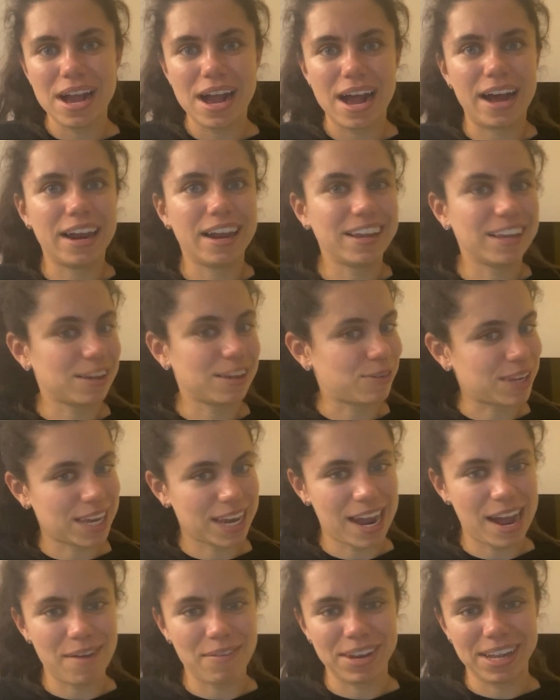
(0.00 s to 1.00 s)
and I just
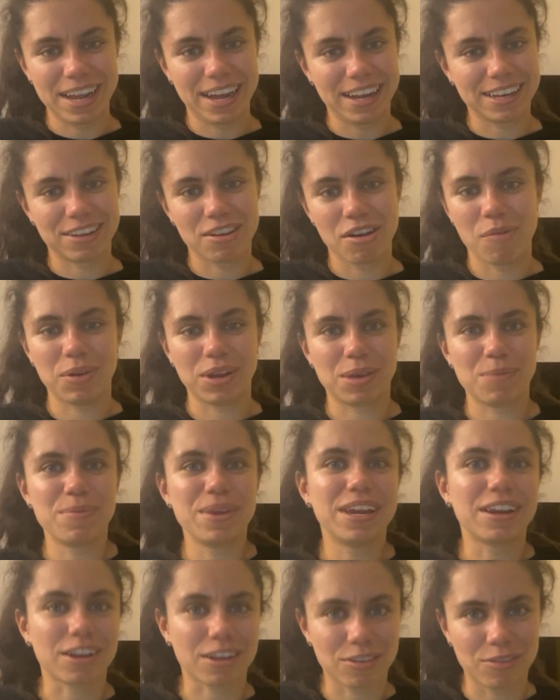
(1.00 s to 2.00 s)
wasn't having that, so I was a
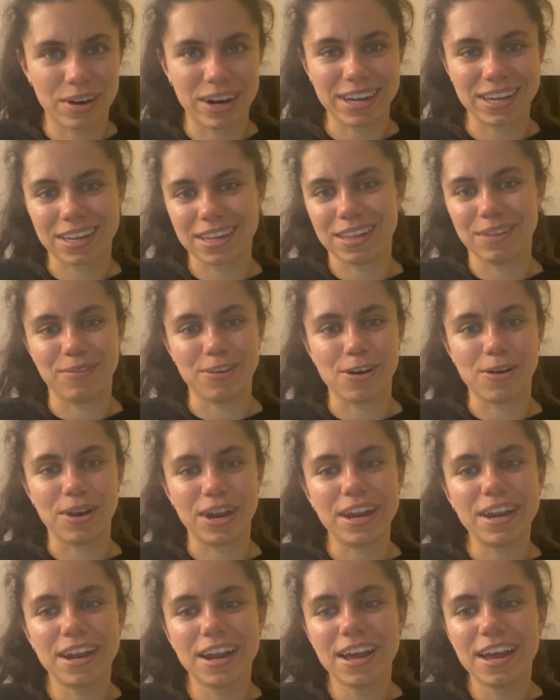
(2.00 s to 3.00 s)
bit stressed about
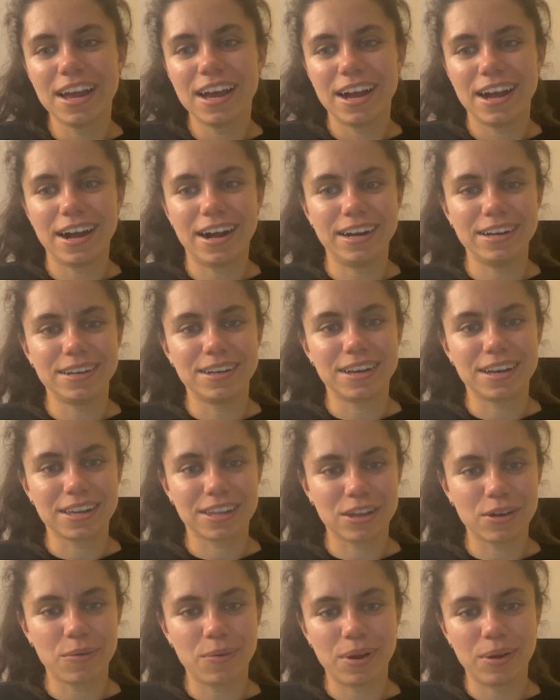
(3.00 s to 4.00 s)
it. And
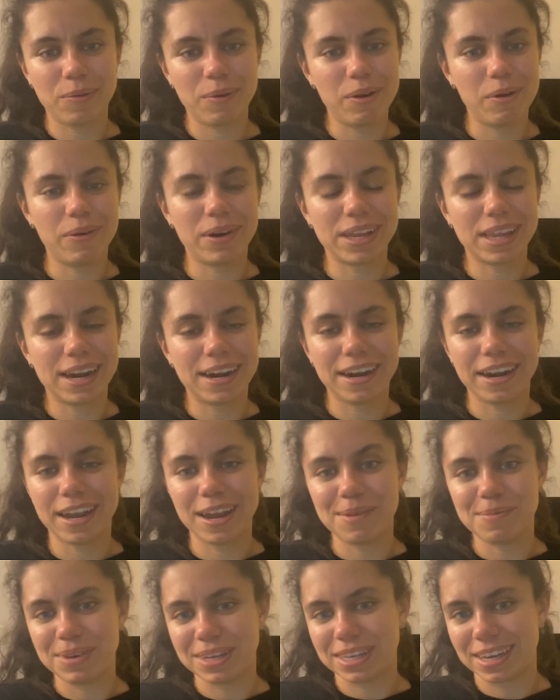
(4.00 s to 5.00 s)
so while we were there in
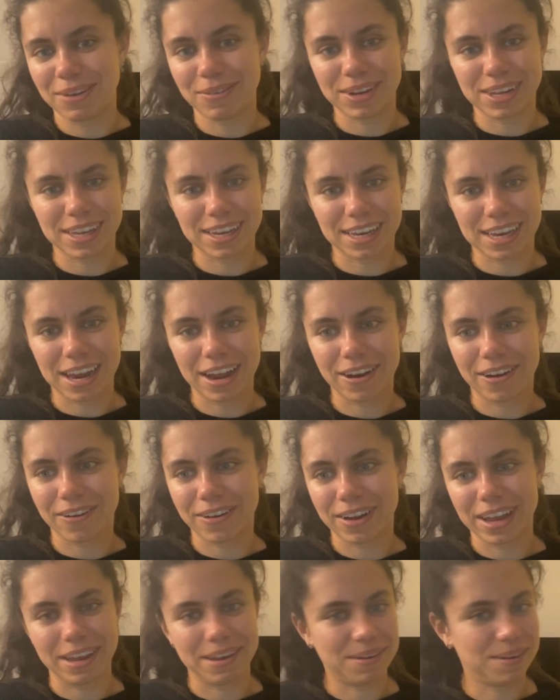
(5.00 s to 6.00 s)
Cambridge, I was just like,
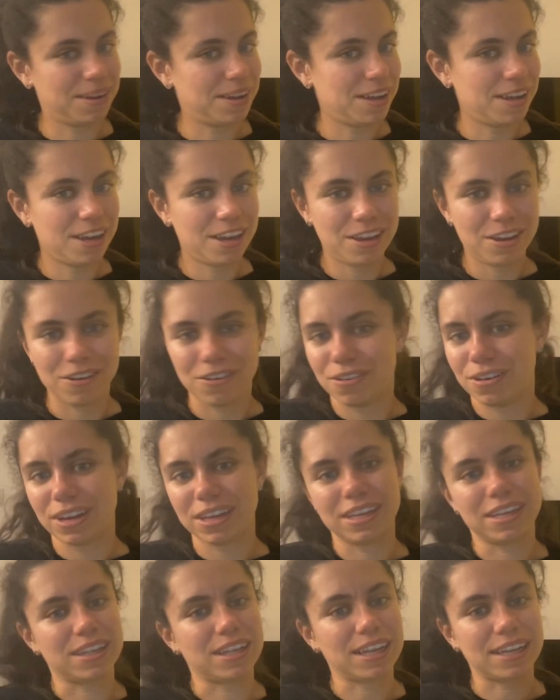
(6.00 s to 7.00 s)
okay,
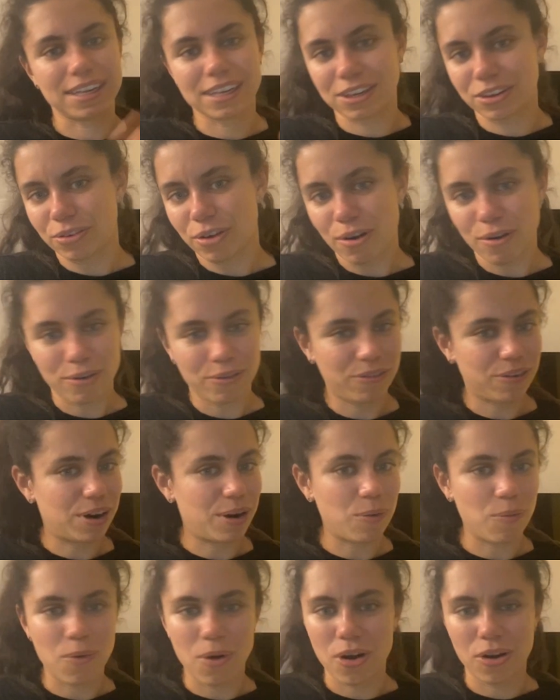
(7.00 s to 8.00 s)
let's just walk for
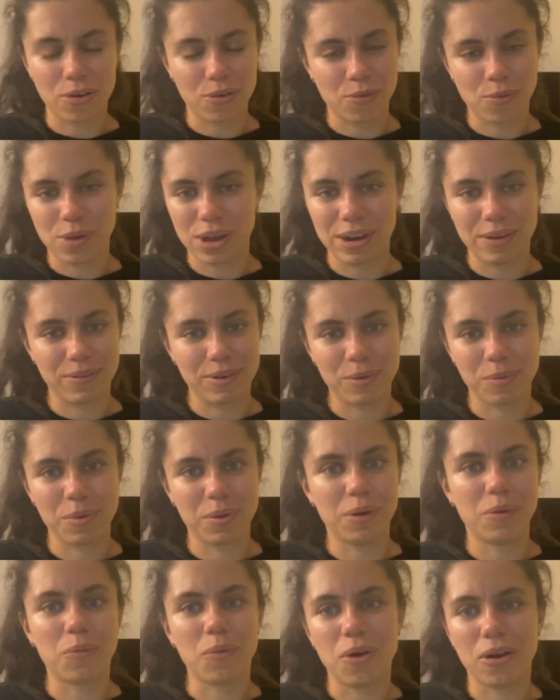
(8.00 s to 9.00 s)
a walk, whatever
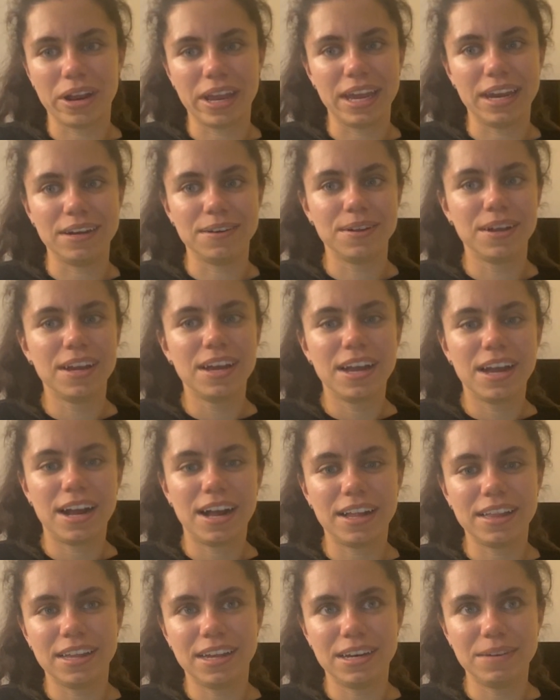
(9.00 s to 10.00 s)
we were walking,
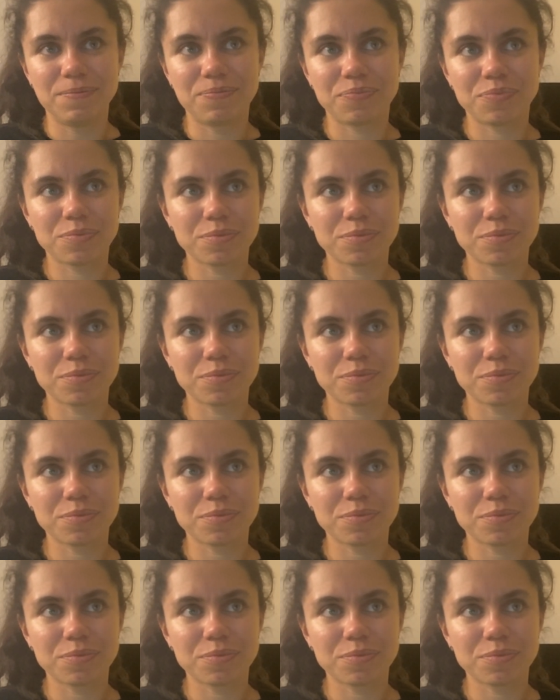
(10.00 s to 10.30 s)
and then